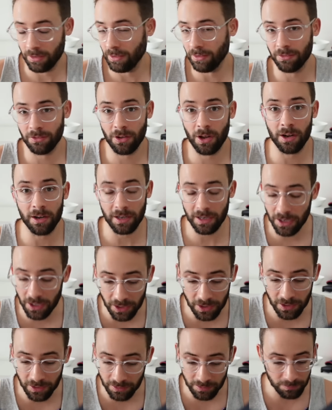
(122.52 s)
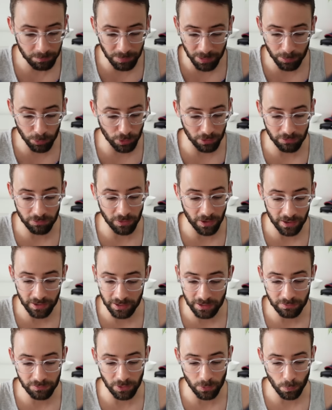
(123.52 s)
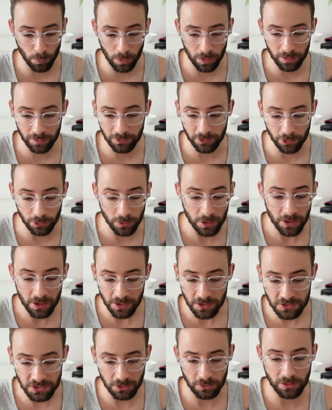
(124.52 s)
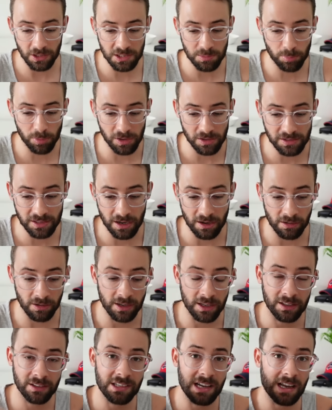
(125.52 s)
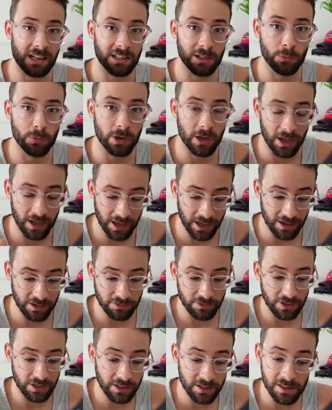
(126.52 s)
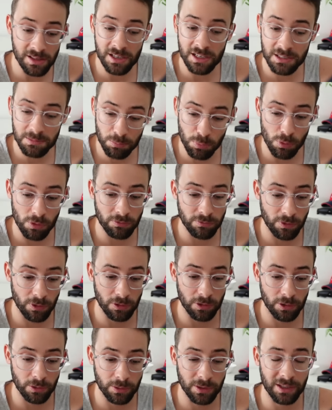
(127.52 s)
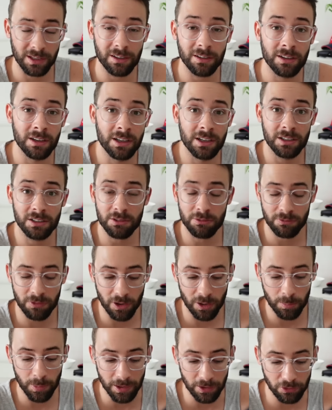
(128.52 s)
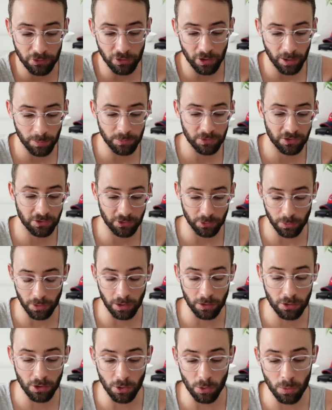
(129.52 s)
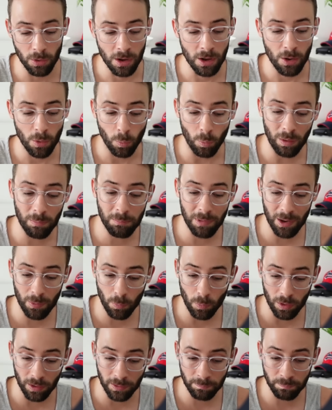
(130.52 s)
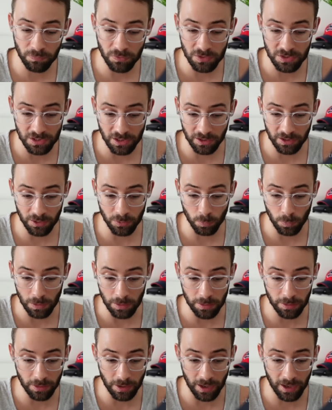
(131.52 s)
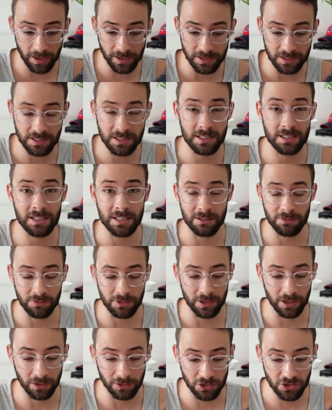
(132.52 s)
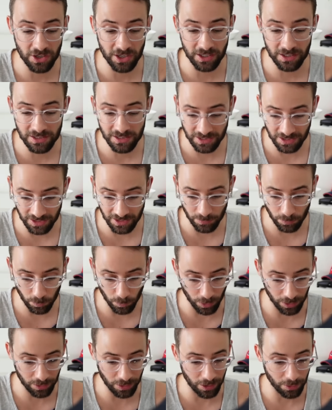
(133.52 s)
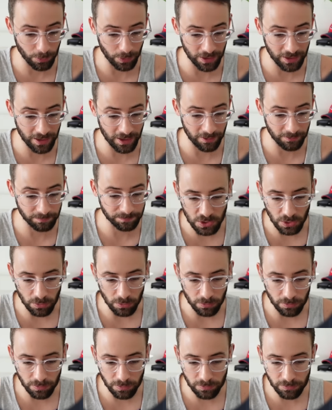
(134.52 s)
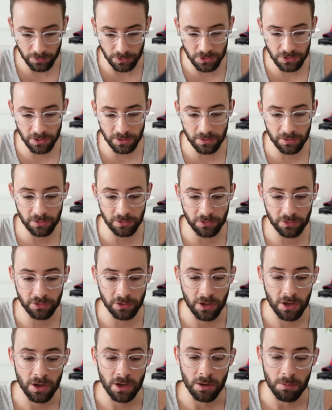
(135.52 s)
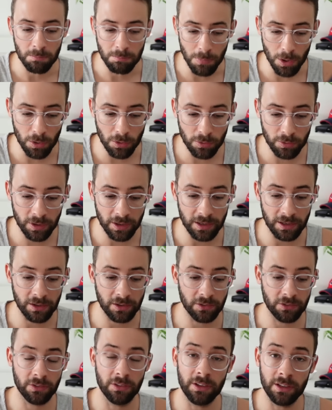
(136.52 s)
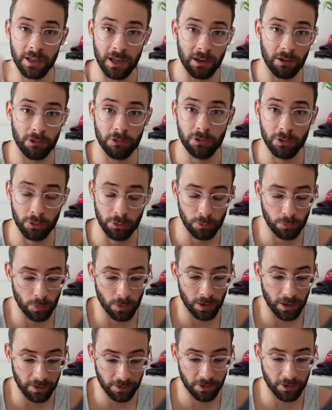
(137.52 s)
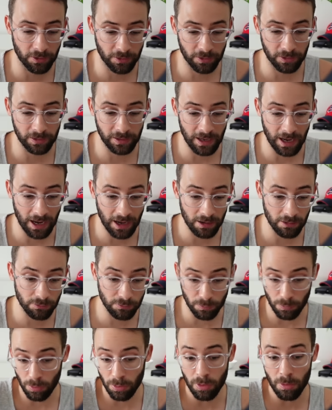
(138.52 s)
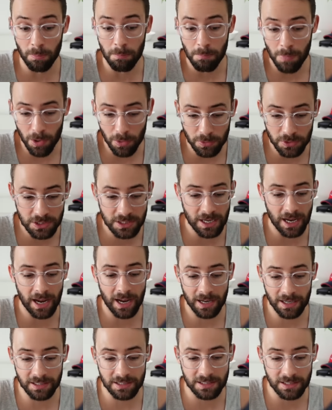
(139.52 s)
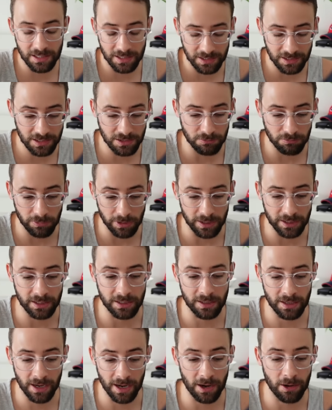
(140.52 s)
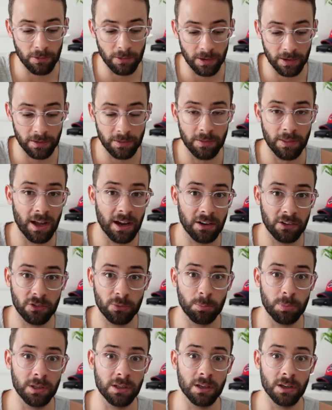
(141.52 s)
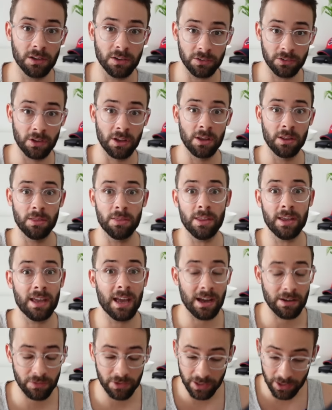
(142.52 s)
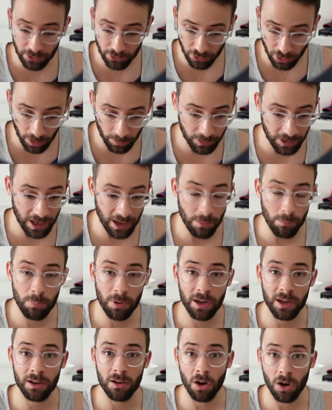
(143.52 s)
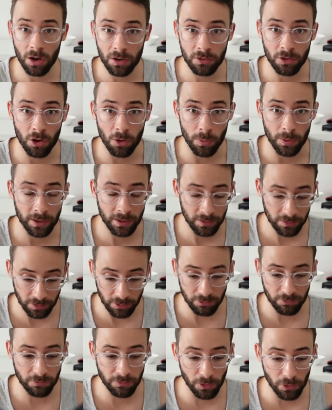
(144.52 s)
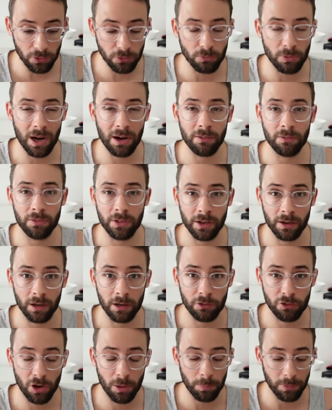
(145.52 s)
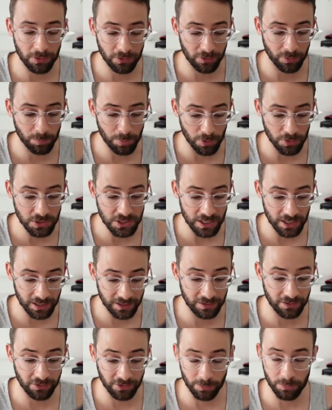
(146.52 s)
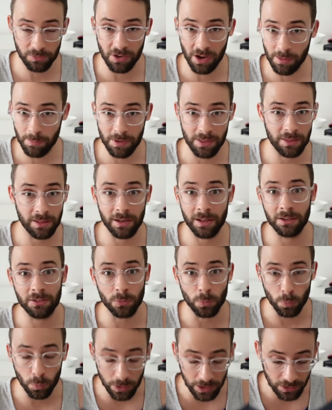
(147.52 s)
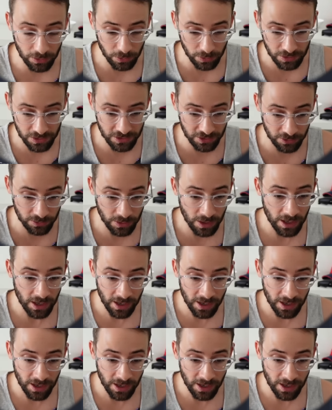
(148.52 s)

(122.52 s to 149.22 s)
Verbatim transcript: It's not hidden. People could find it if they wanted to. So let's break down exactly what I have in this portfolio here to farm airdrops. So I'll go one by one, starting with the highest T V L chains and then work our way down. So for starters, Mode is the L two where I currently have the most assets right now. And that is because they have an airdrop campaign ongoing. The first round of the airdrop is supposed to end sometime in the next week or two.